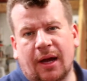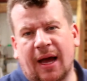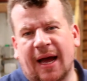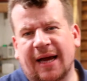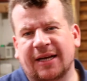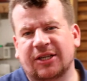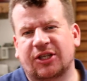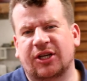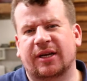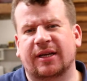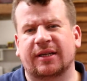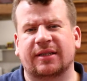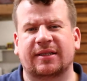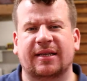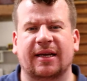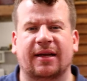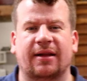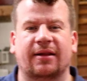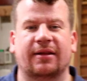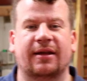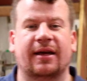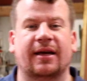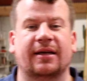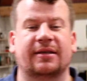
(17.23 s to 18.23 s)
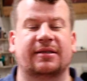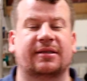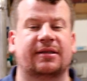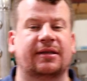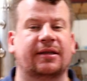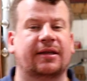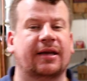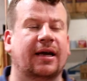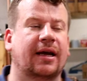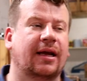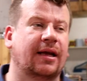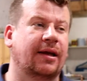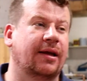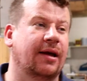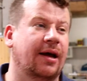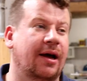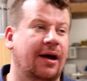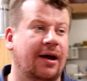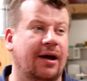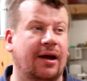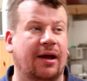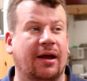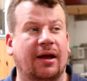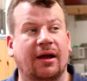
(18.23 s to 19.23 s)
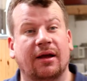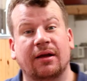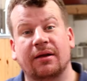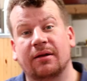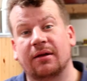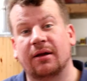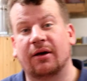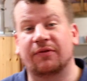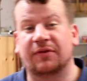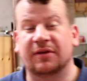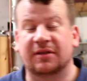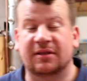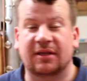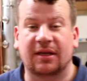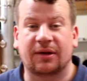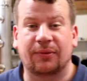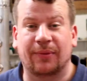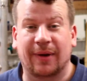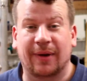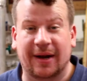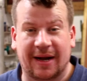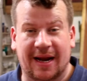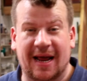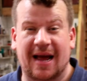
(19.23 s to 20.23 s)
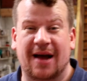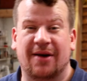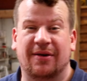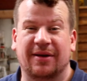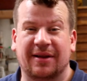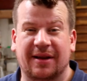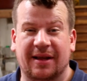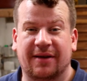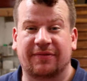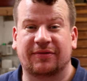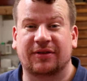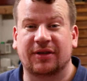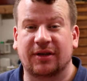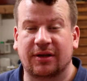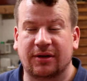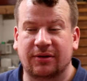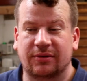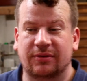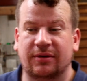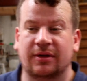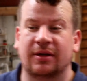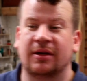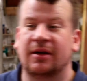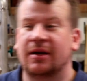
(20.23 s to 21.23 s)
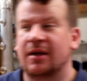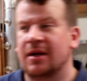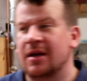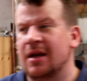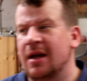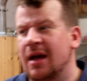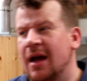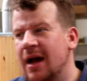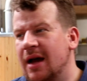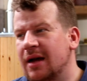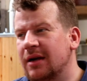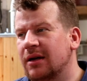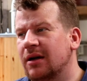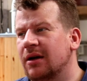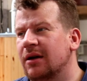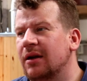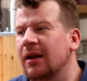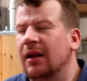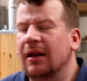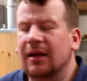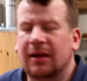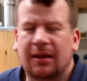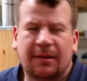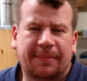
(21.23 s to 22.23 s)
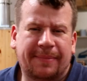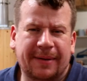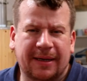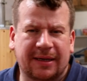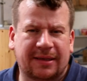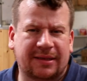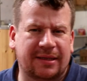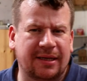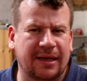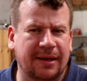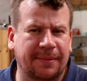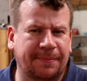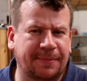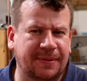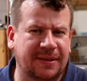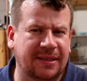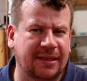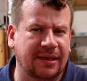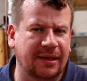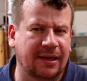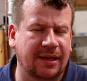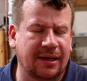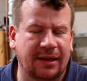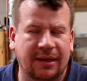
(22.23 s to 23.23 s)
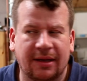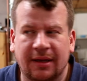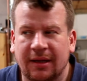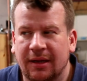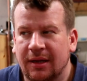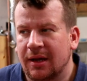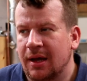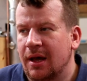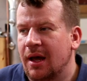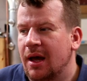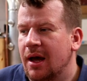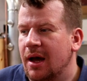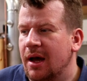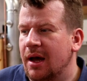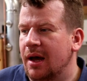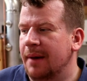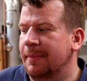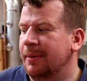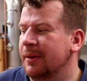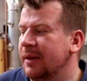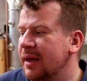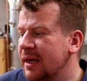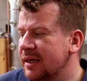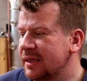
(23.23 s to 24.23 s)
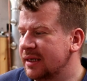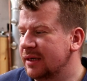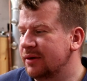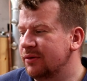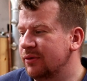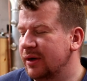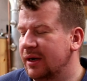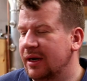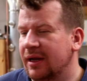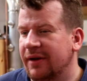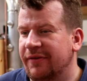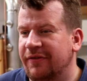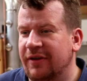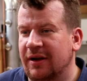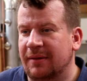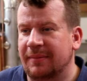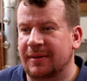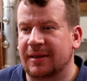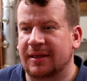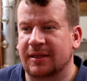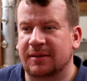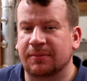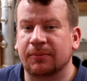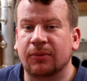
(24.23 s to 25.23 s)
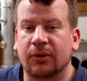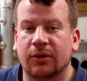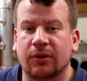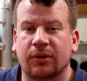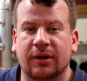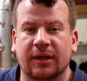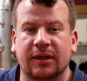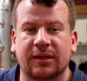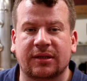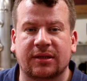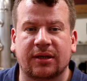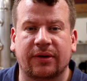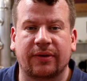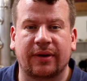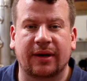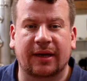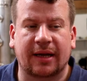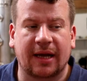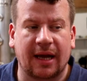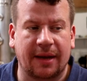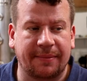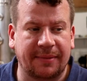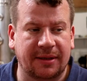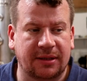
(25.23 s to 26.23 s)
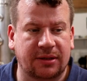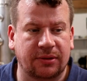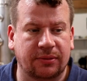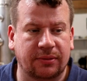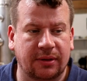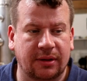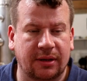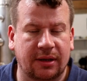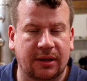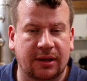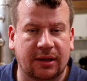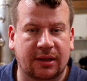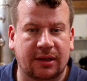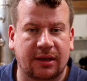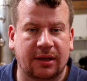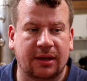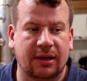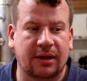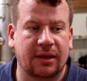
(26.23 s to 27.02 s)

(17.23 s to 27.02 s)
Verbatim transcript: As you can tell yesterday I obviously went out in the afternoon and got a little bit tipsy uh, but that didn't really affect me this morning so I came into work